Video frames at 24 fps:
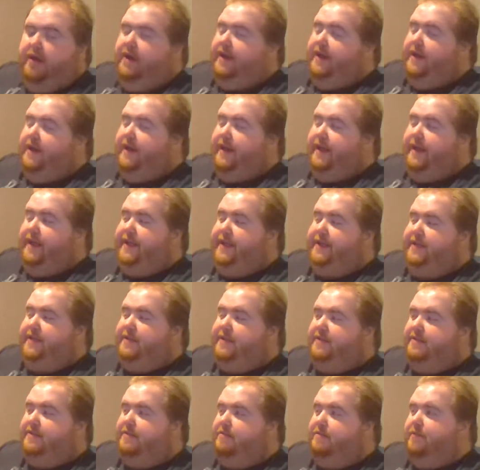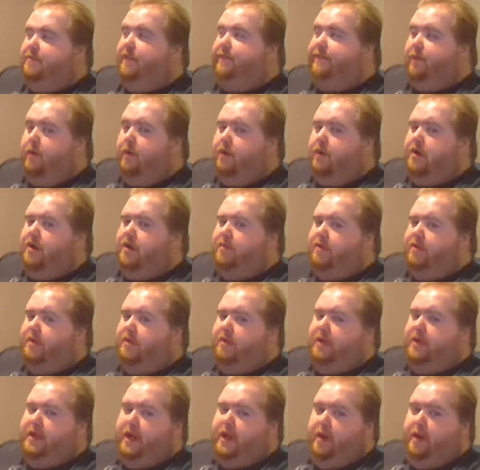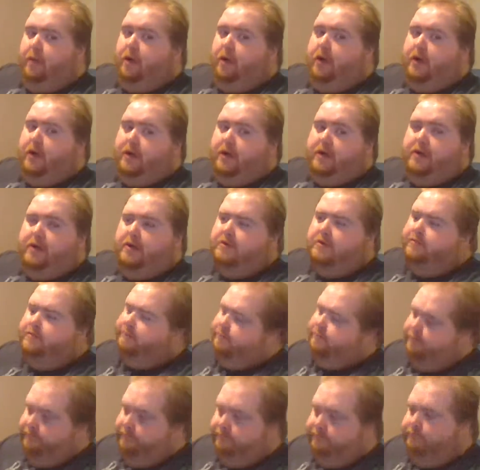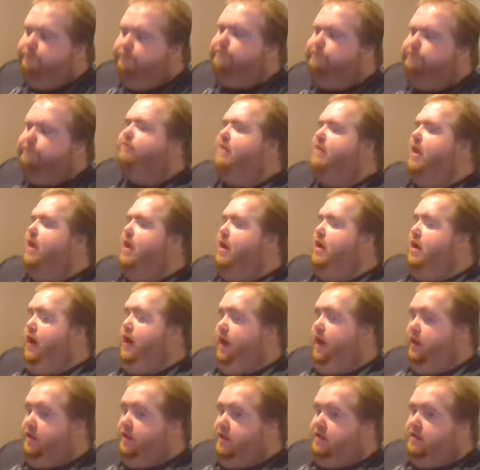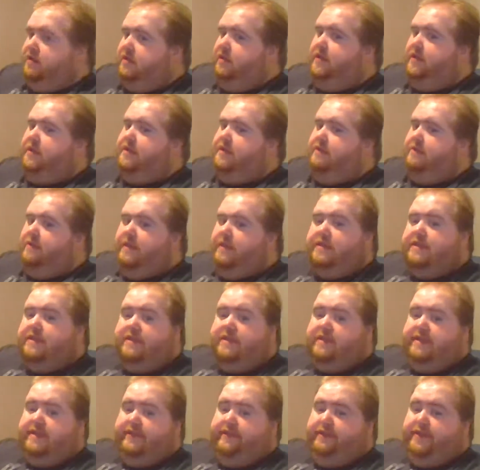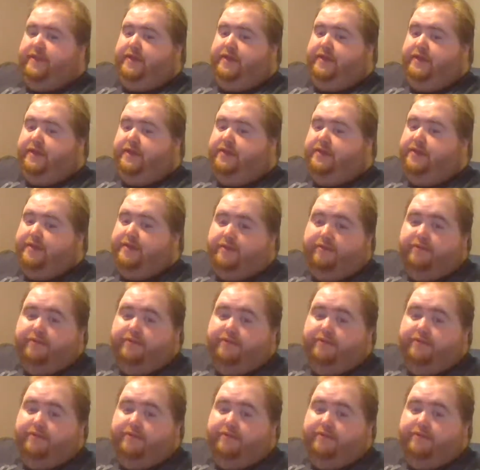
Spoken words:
Like before WWE Network, I was collecting wrestling DVDs.